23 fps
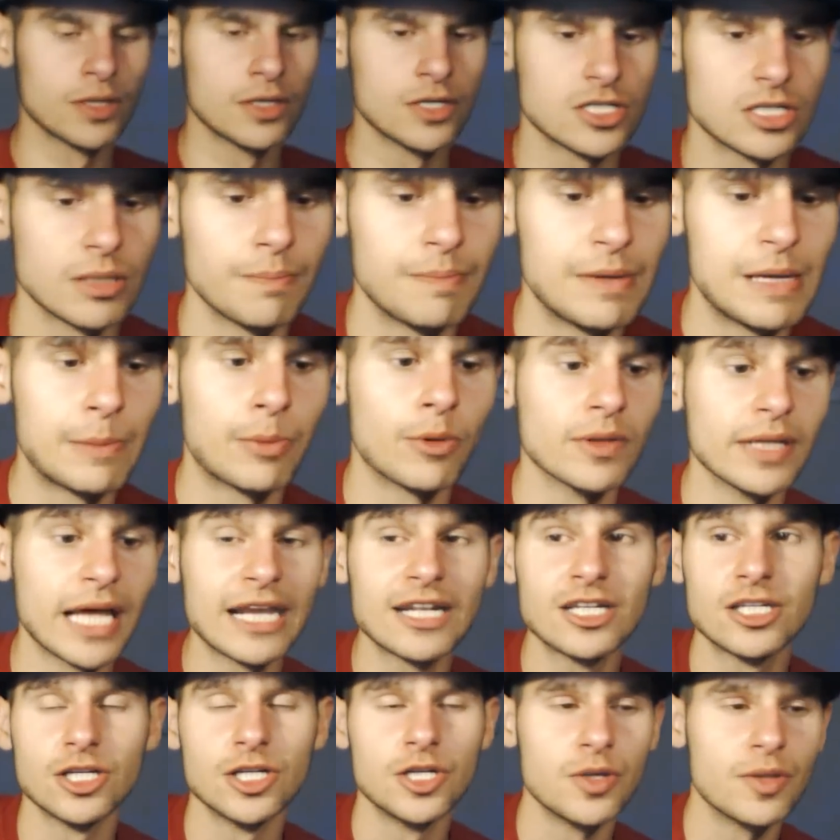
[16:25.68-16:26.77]
Some people
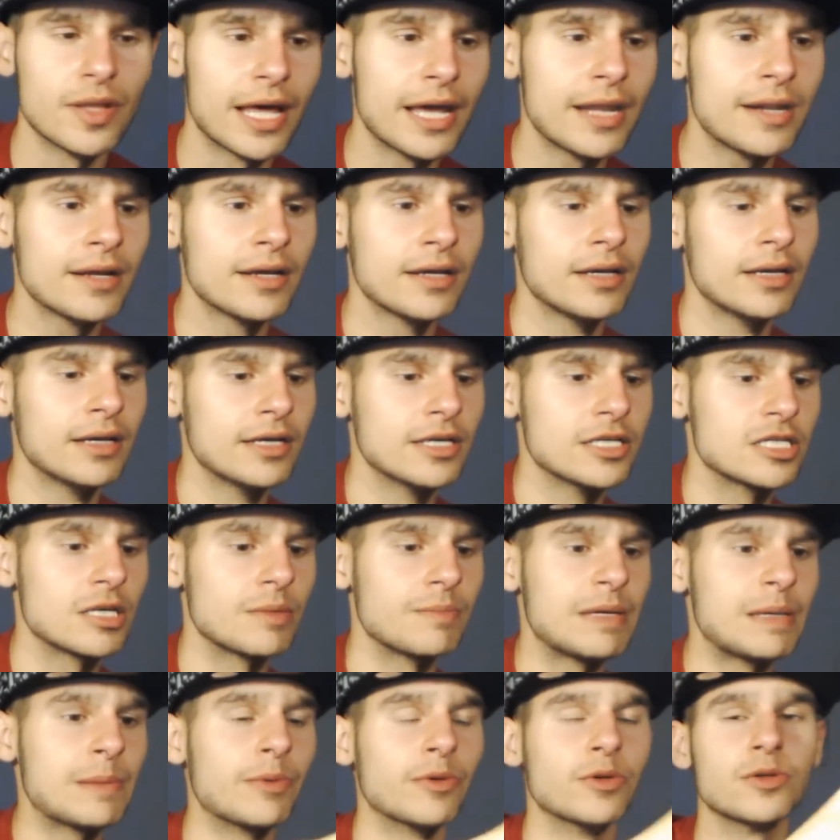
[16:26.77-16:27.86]
like to do that. Some
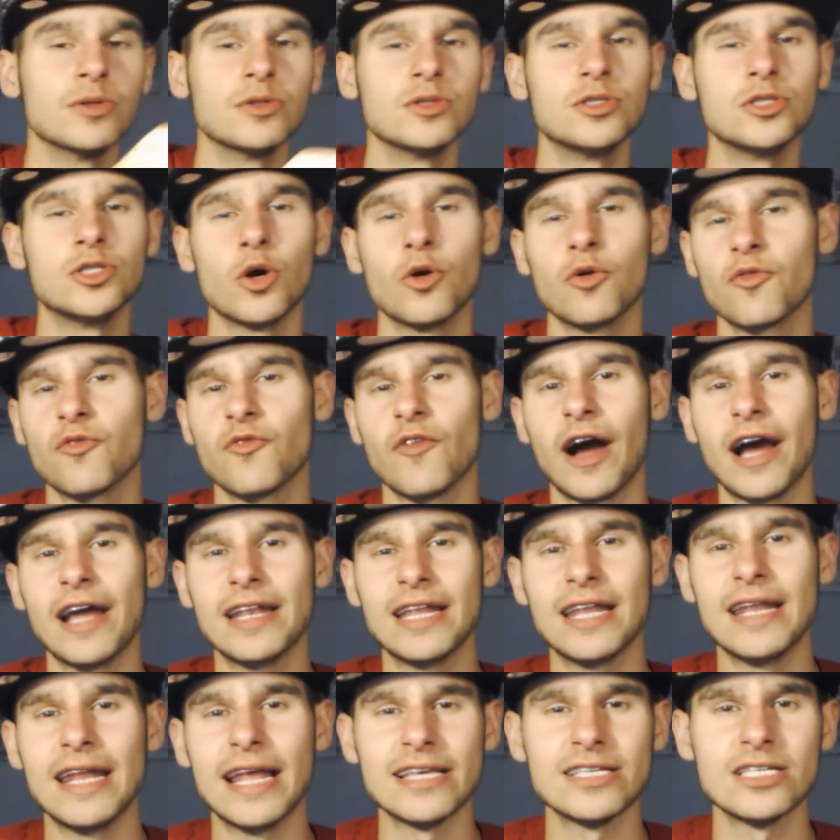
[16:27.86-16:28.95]
people don't find
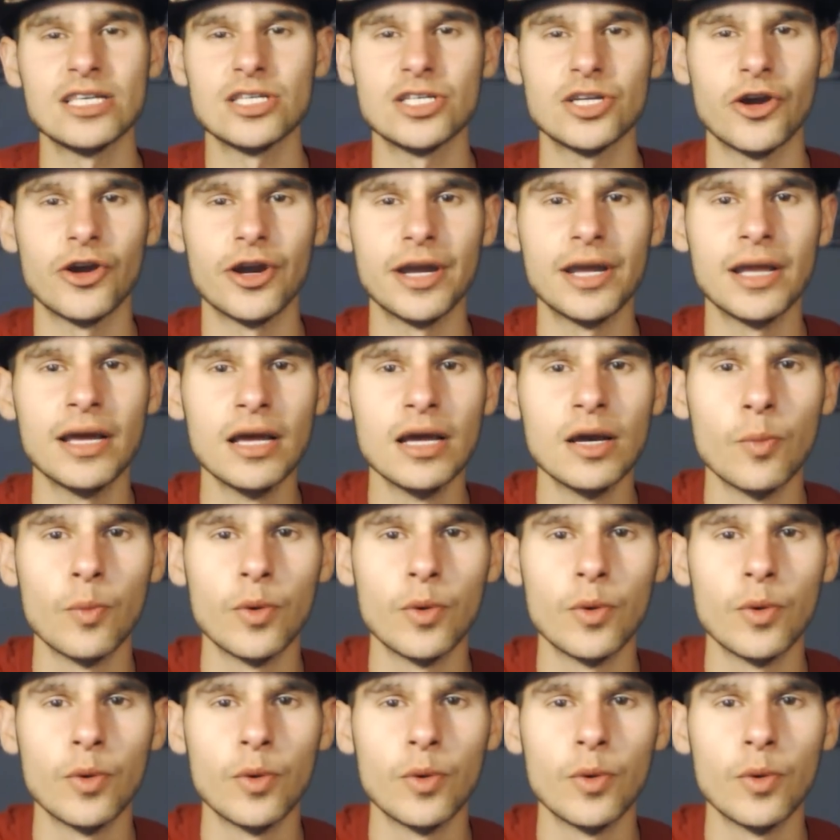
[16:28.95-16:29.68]
it necessary